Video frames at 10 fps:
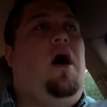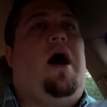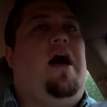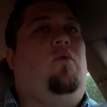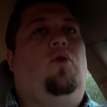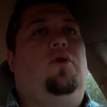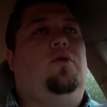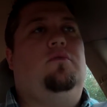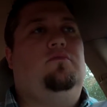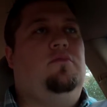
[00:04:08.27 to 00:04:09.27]
I
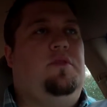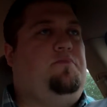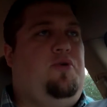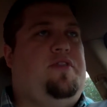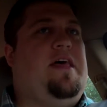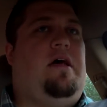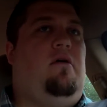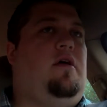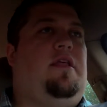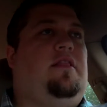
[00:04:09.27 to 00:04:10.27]
will put that
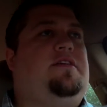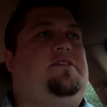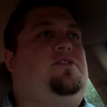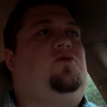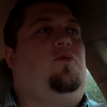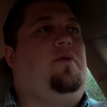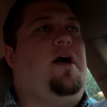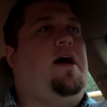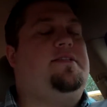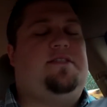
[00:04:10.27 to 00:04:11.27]
on and listen to them
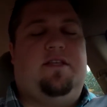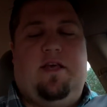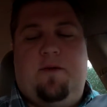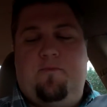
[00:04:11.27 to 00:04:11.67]
constantly.